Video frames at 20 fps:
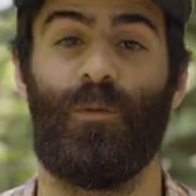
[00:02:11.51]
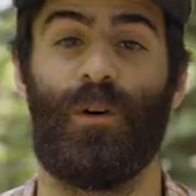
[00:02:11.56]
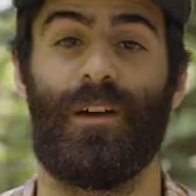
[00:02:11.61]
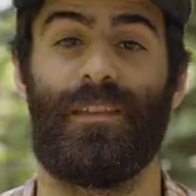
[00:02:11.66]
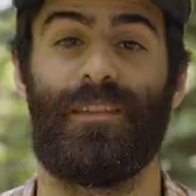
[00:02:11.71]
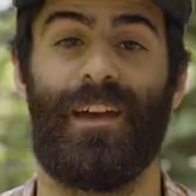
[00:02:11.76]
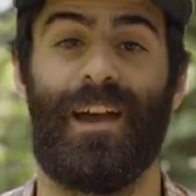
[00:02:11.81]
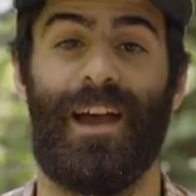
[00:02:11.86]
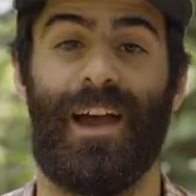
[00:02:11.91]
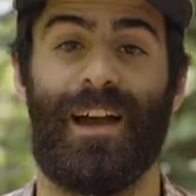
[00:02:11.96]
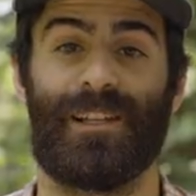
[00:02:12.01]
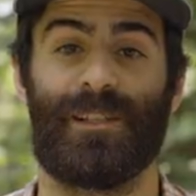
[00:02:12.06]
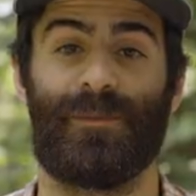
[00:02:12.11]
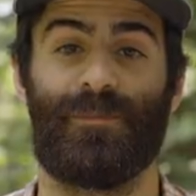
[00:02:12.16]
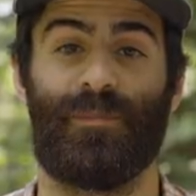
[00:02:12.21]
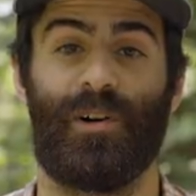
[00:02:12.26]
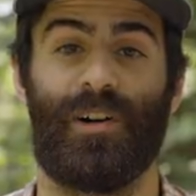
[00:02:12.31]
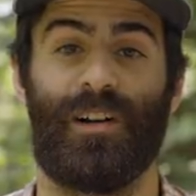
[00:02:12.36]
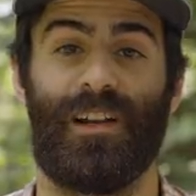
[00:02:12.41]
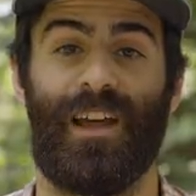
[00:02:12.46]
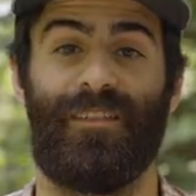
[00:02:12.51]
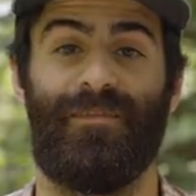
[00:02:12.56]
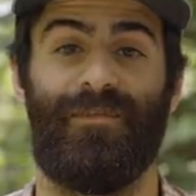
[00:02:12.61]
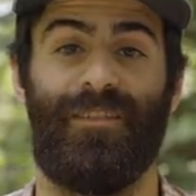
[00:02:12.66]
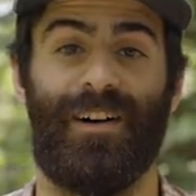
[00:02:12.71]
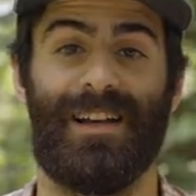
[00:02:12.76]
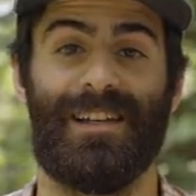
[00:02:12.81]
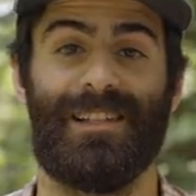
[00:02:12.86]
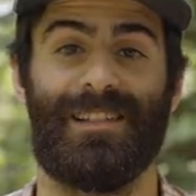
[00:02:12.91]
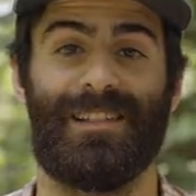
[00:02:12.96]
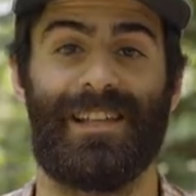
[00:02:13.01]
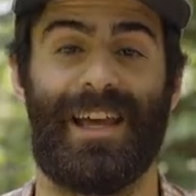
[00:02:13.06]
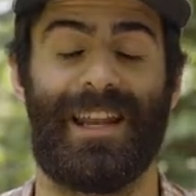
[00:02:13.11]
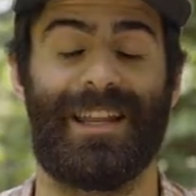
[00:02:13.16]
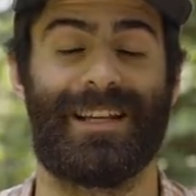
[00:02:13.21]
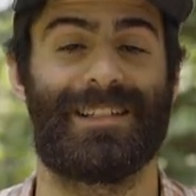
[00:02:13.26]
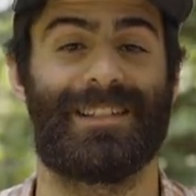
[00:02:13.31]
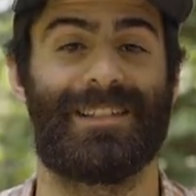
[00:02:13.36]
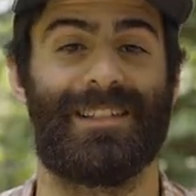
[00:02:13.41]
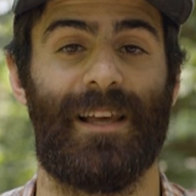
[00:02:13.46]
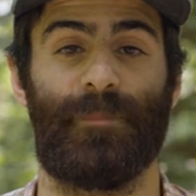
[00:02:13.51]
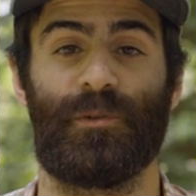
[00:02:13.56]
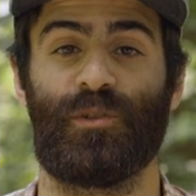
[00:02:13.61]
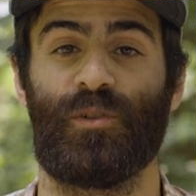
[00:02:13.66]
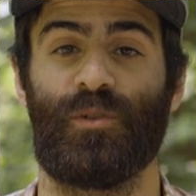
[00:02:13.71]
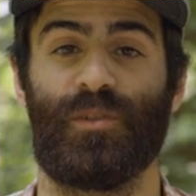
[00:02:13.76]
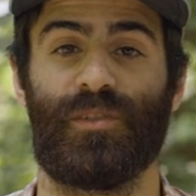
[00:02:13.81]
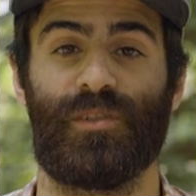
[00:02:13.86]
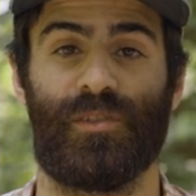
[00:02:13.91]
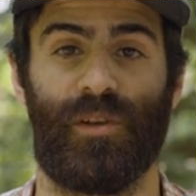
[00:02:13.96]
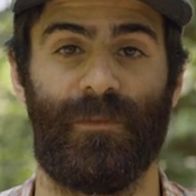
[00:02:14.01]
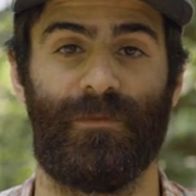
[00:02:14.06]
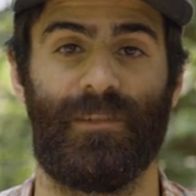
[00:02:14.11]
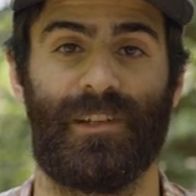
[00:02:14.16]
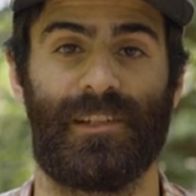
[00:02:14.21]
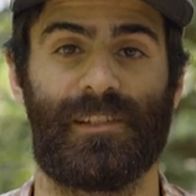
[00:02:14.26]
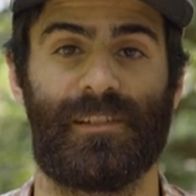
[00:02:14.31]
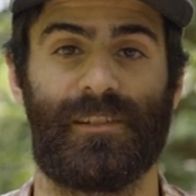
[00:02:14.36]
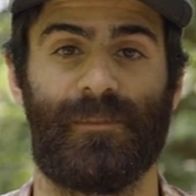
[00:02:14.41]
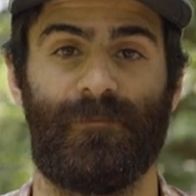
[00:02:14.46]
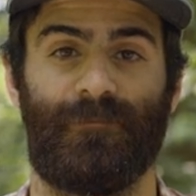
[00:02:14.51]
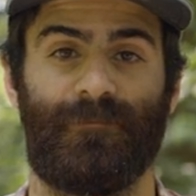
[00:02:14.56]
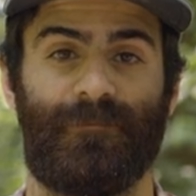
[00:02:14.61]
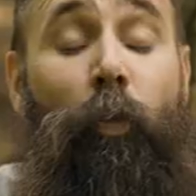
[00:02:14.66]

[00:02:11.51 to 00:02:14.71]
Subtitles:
With expert advice and exceptional service.